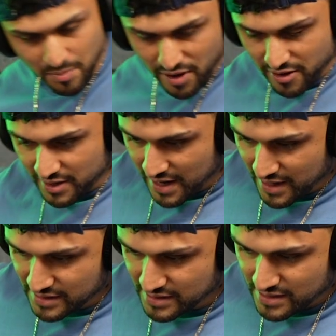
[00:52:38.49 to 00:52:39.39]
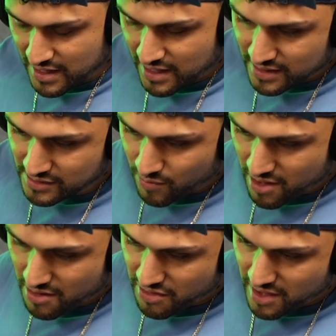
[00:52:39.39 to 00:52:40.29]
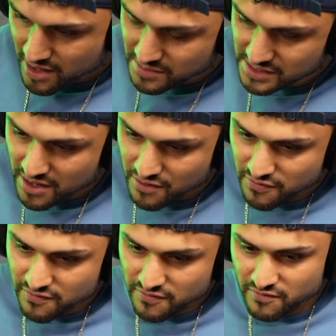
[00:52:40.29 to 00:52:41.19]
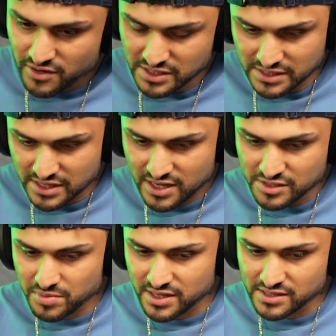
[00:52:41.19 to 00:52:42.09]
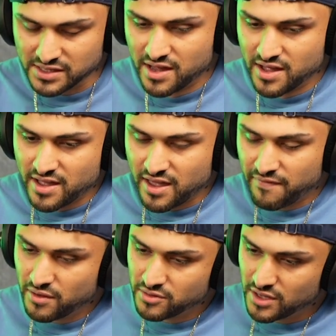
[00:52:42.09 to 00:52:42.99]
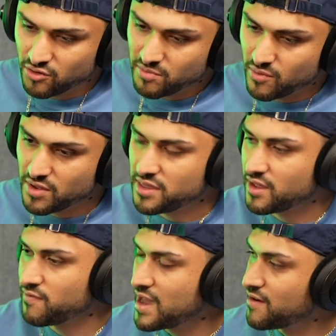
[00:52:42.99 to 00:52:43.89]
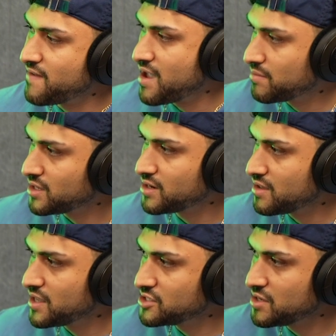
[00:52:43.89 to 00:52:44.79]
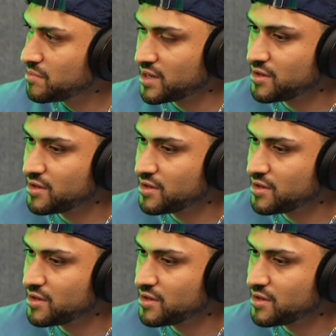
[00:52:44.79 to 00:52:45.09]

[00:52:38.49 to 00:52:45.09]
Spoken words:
prioritized his wealth and himself versus kids because if it would have been one thing if he had a family and all that shit, but he